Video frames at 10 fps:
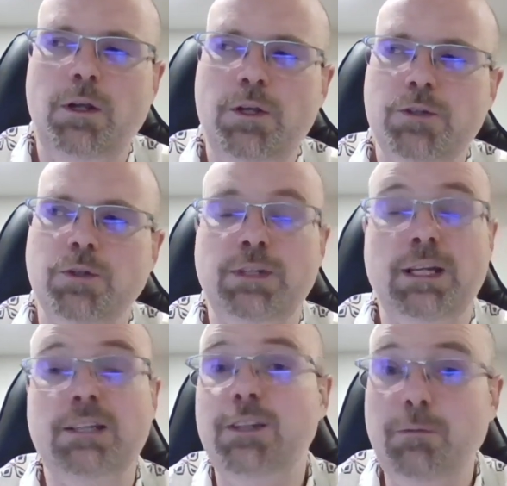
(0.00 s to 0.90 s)
certain
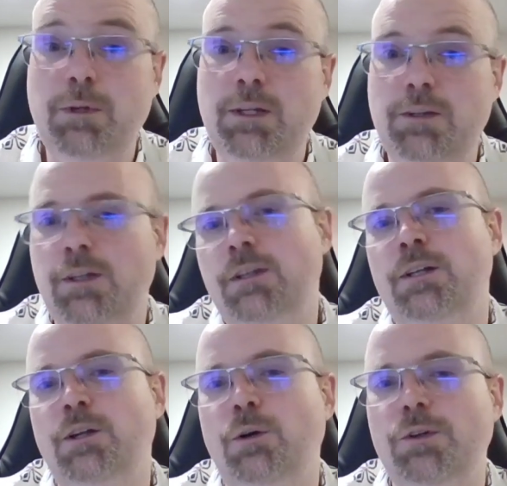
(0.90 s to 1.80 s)
activities that, that
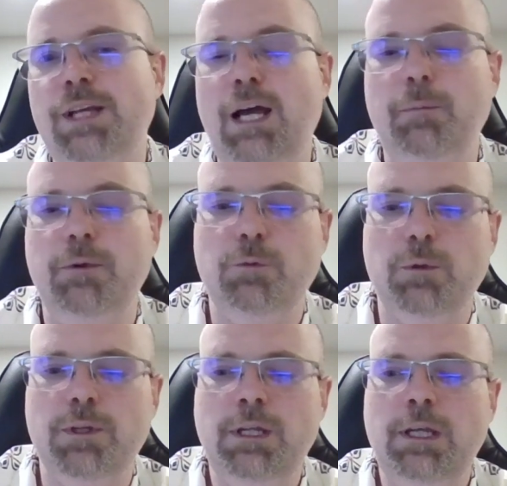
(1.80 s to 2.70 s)
it always happens
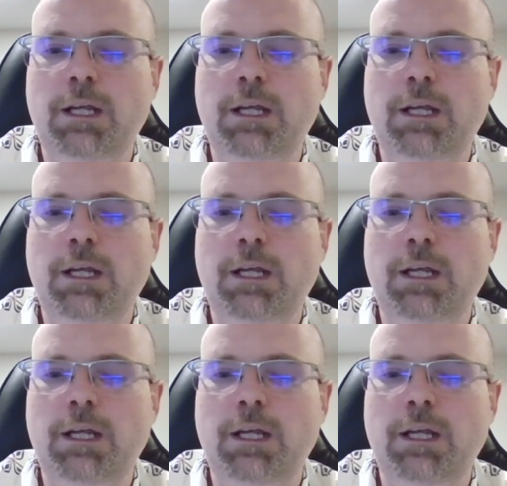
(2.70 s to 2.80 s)
with.